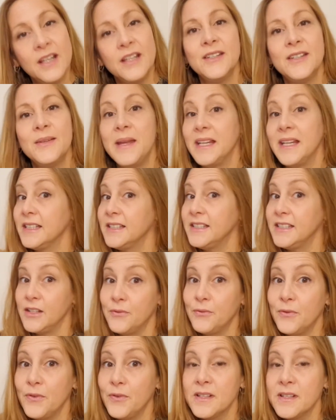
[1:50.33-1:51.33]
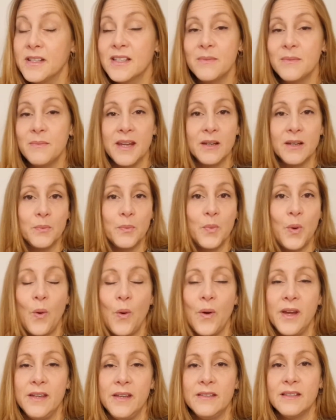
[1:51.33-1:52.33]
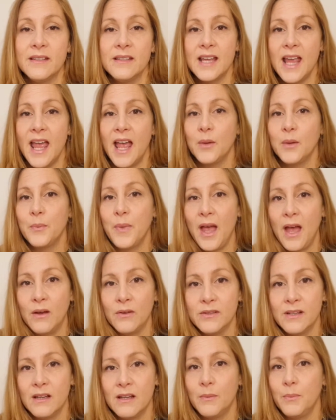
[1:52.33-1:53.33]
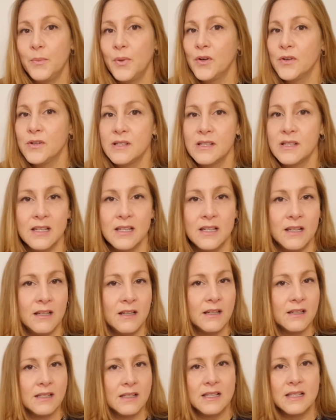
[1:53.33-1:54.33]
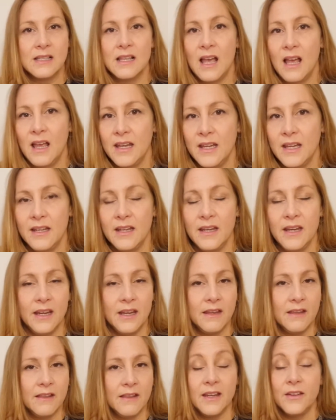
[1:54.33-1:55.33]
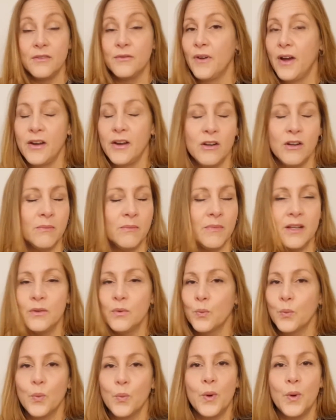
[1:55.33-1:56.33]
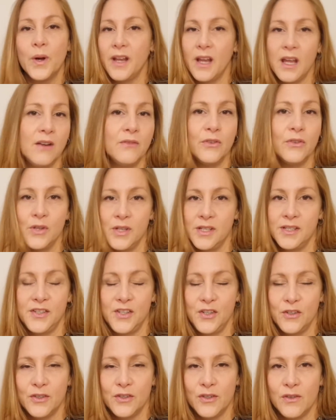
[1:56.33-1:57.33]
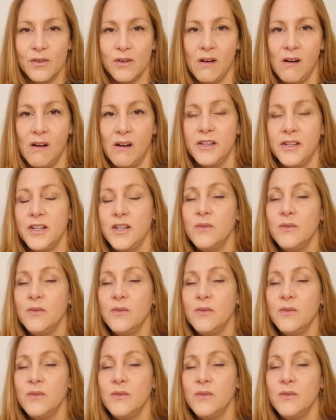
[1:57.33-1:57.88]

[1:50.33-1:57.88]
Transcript: to make a difference, to make a point, to help out a person, a society, the environment, whatever is dear to your heart.